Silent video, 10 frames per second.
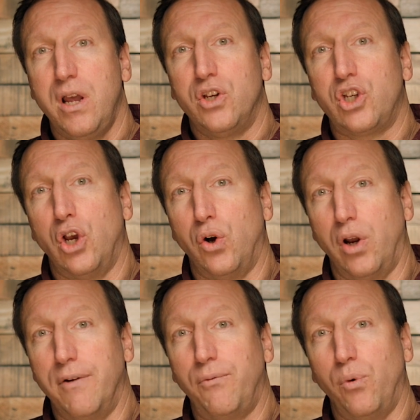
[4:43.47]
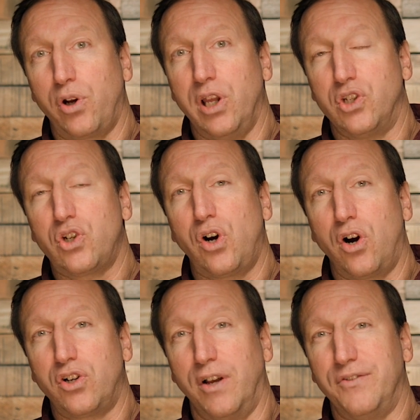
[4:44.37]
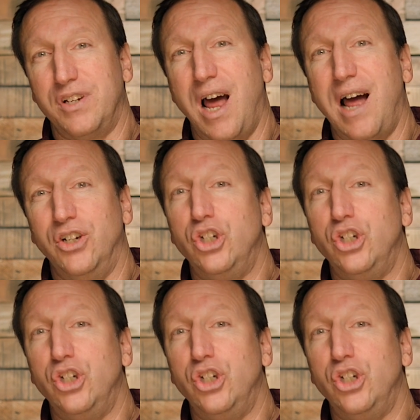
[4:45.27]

So if we'll concern ourselves not